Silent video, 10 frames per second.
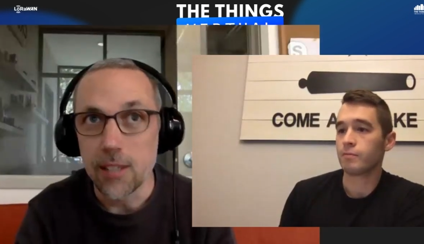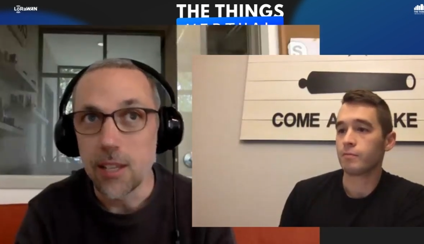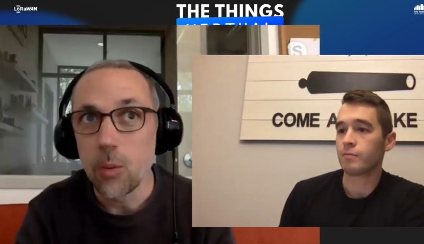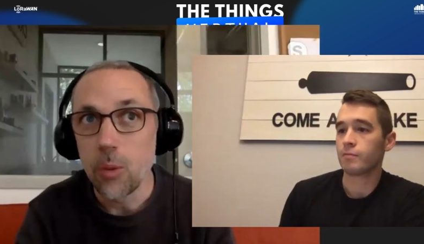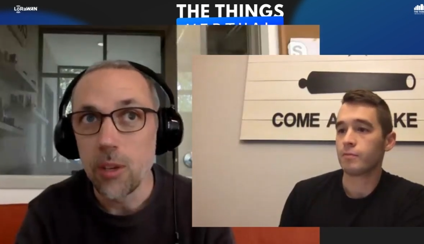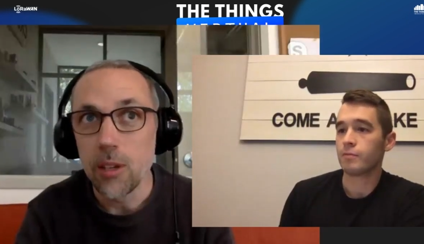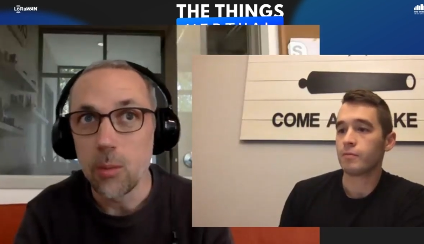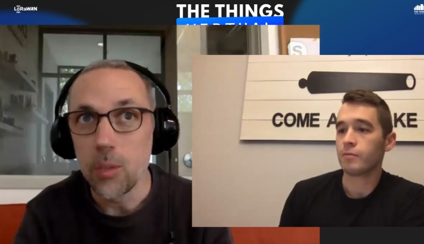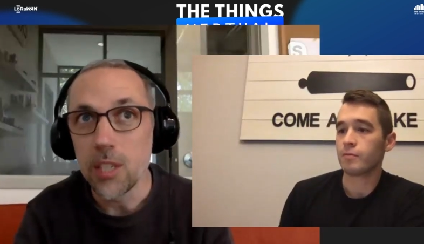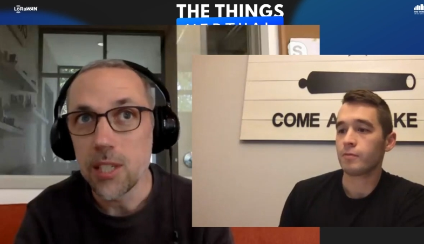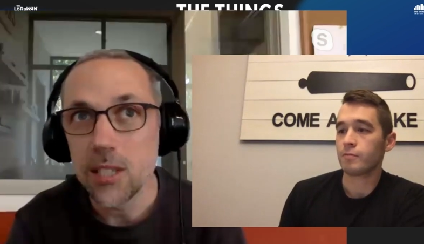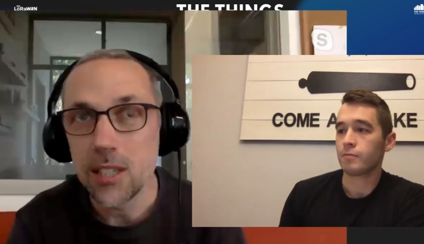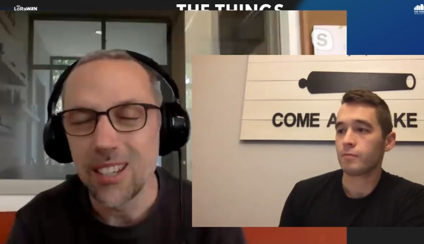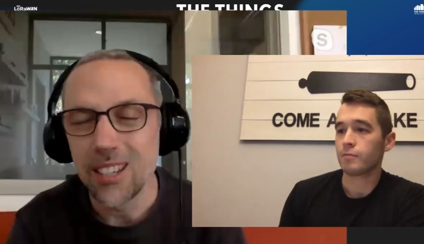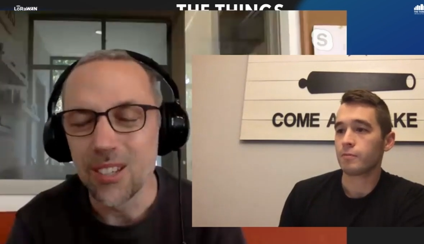Speaker 1: I'd say we
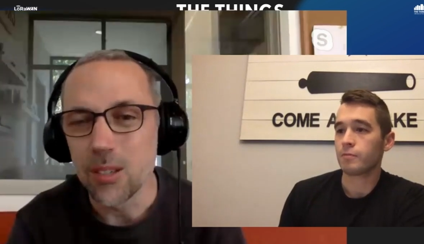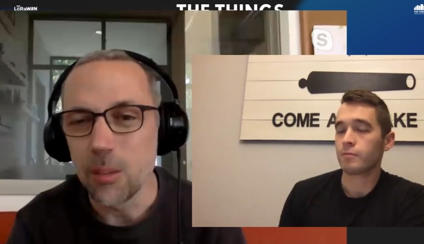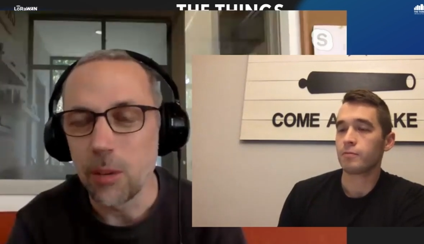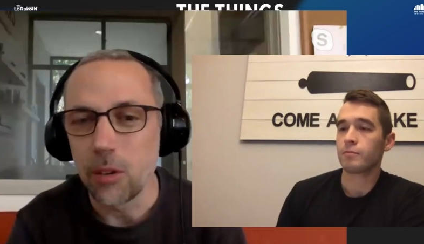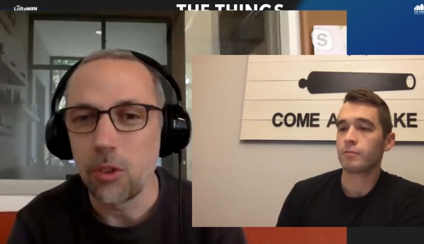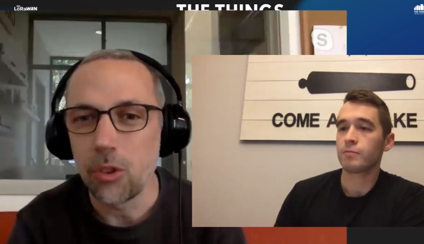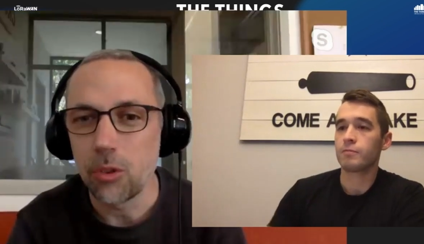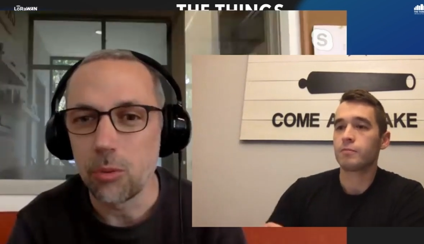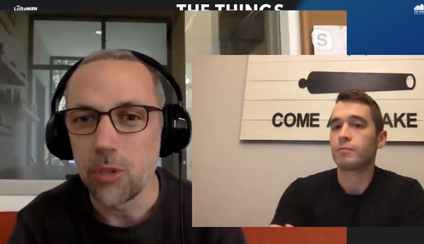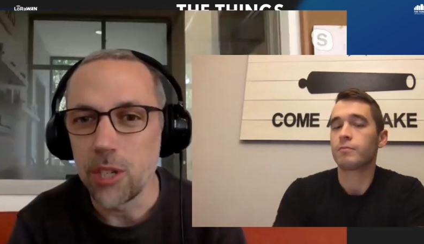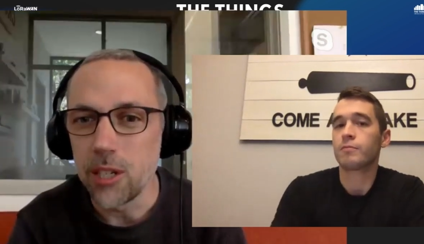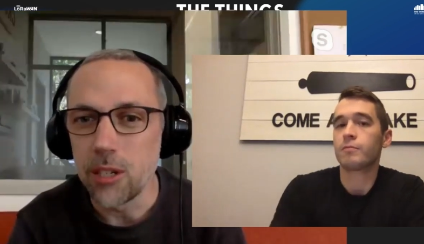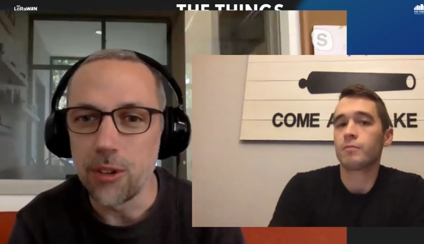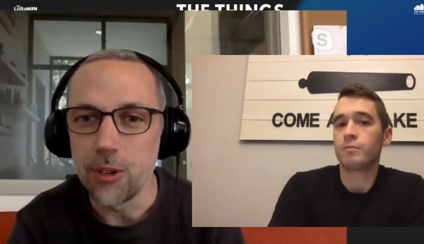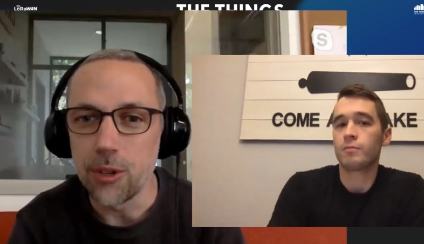see things about 3
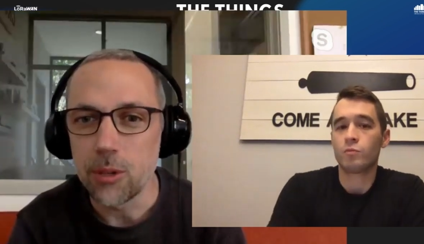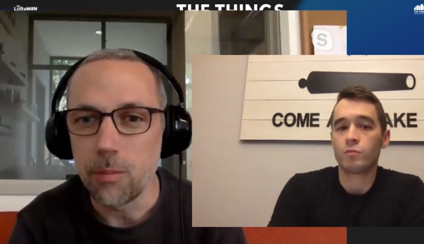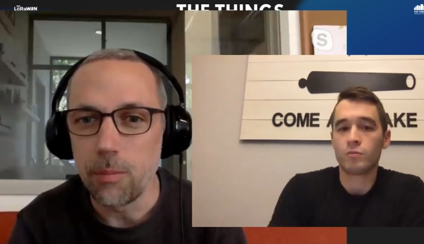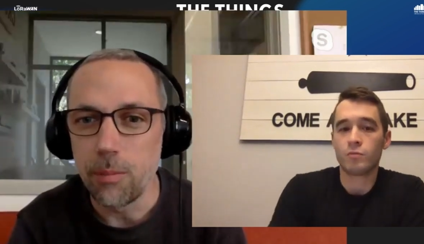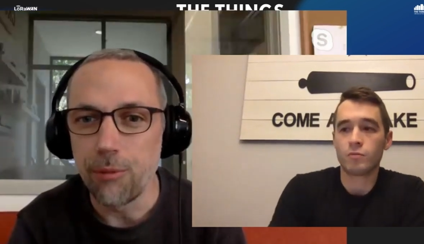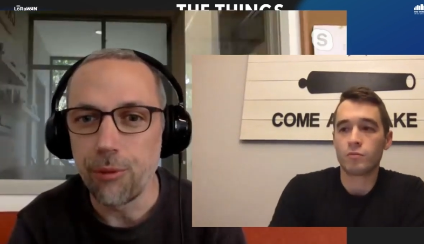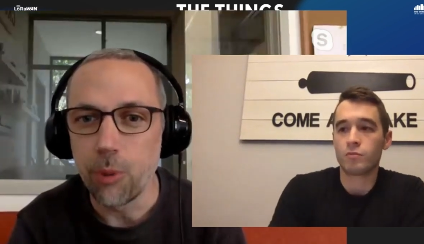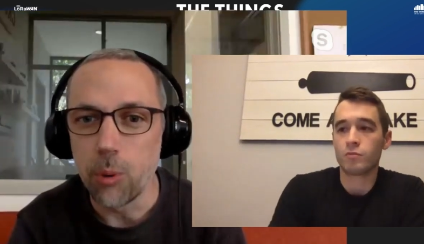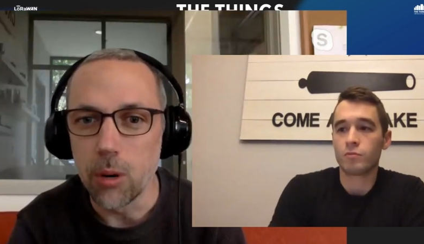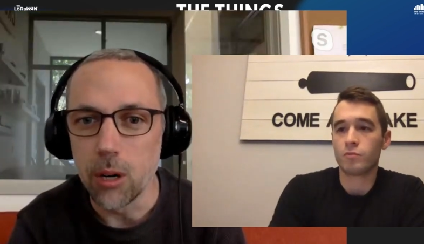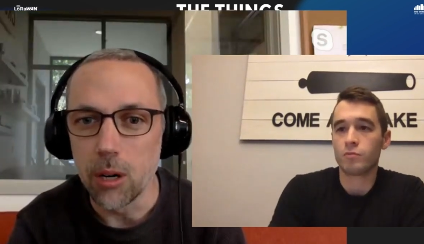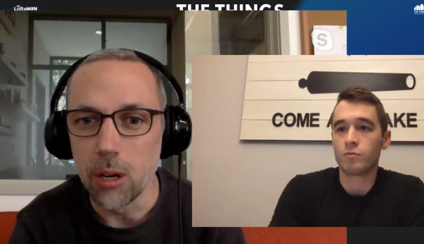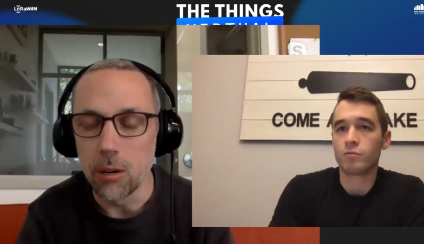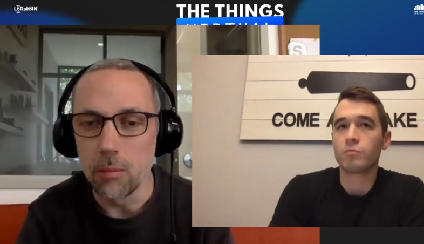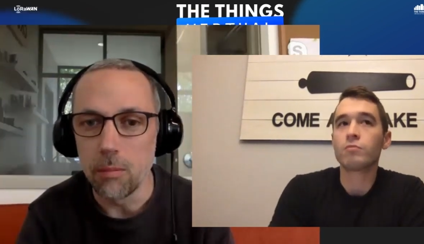years
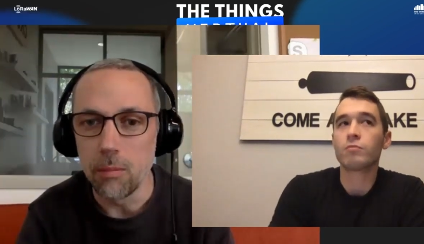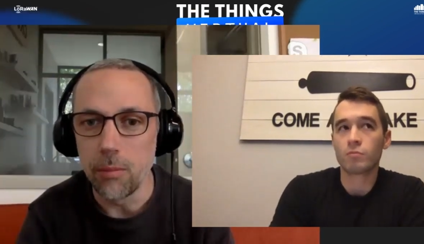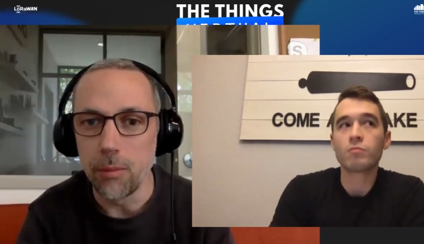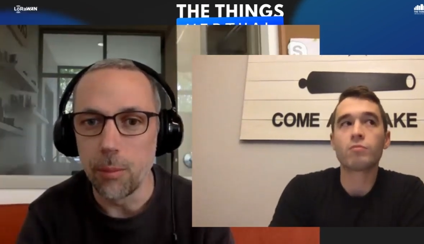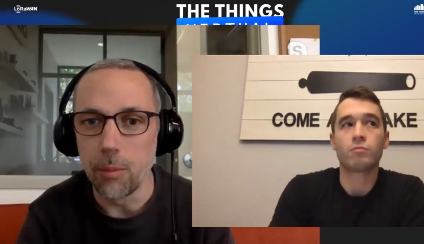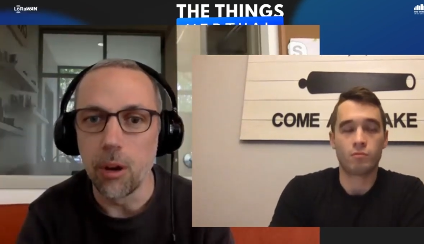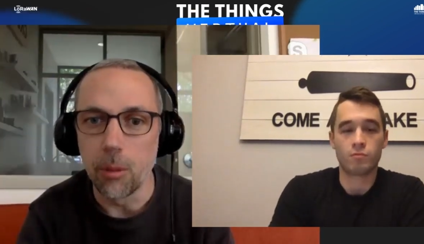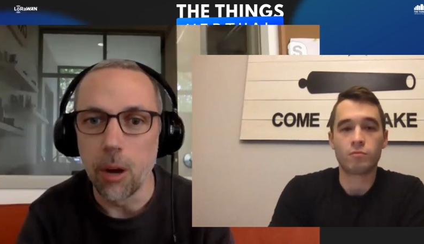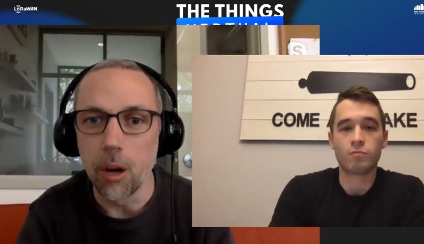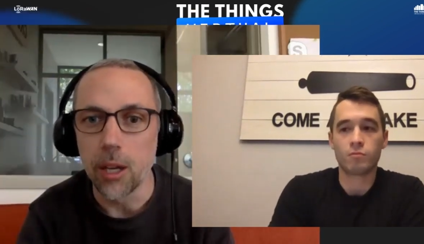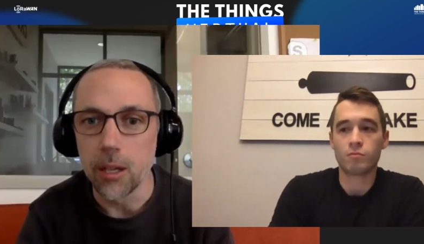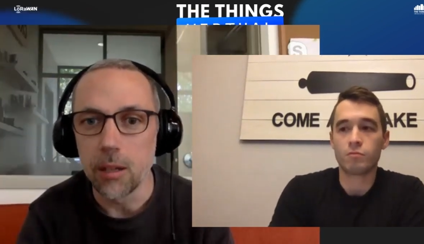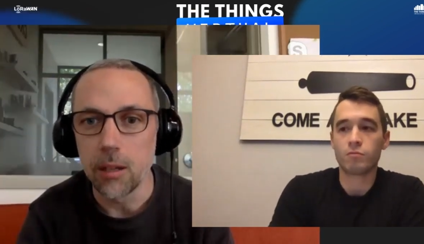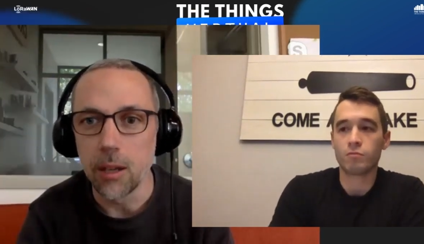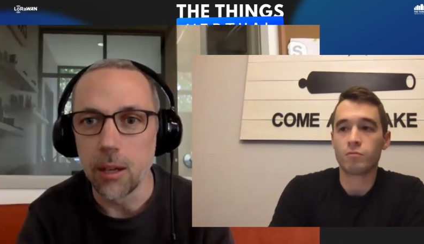before the broader market.